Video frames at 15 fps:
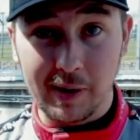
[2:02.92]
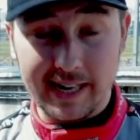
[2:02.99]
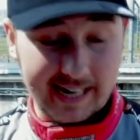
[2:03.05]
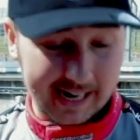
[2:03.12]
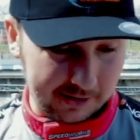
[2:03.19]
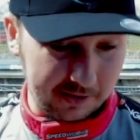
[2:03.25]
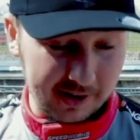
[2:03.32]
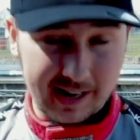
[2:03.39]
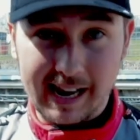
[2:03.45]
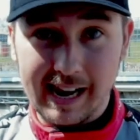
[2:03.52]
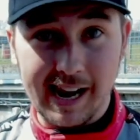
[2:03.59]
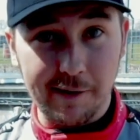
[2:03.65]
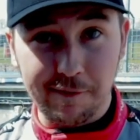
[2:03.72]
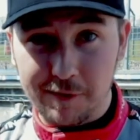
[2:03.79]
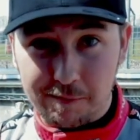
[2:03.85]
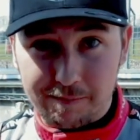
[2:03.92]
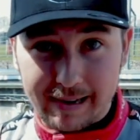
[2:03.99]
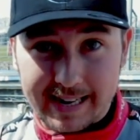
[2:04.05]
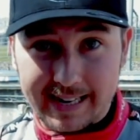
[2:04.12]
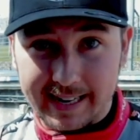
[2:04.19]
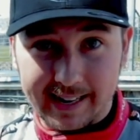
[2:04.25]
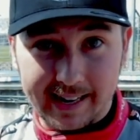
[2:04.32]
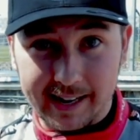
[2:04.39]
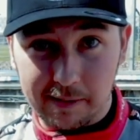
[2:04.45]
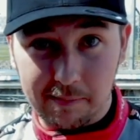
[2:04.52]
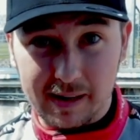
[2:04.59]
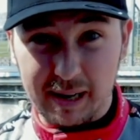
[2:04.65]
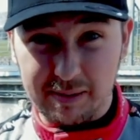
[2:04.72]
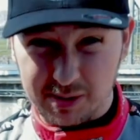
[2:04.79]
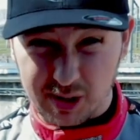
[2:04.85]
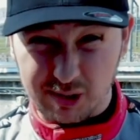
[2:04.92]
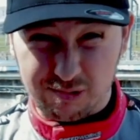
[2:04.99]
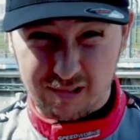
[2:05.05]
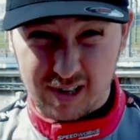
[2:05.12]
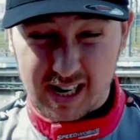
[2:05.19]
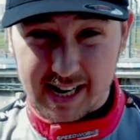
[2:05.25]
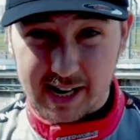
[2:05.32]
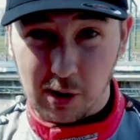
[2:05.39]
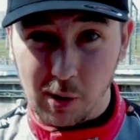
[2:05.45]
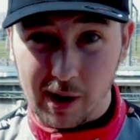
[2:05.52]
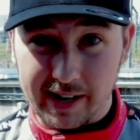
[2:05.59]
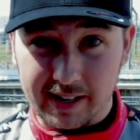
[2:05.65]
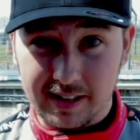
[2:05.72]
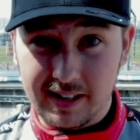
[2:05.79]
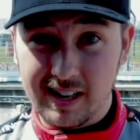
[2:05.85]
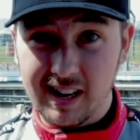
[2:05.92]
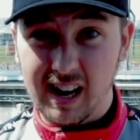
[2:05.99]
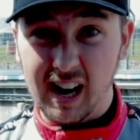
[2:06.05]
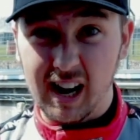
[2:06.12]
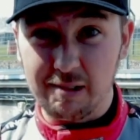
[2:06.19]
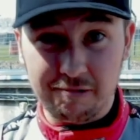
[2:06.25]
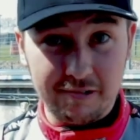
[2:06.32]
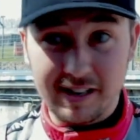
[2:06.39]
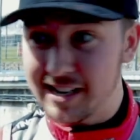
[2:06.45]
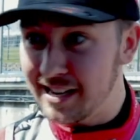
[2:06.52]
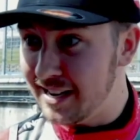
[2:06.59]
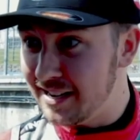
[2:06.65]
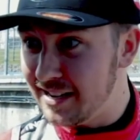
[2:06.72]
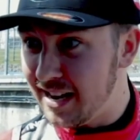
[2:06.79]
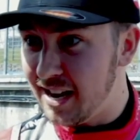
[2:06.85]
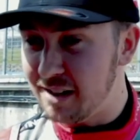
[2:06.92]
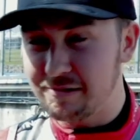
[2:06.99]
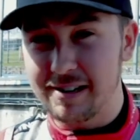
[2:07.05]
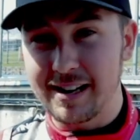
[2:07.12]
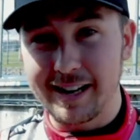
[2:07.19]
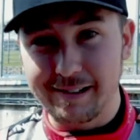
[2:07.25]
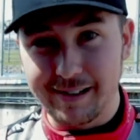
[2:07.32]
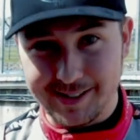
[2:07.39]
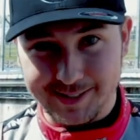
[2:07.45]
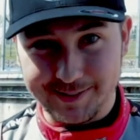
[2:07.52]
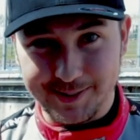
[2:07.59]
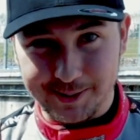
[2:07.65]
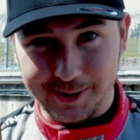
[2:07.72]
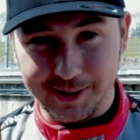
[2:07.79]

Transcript: way down, left foot brake and a little blip. So it's really quick and really, really aggressive as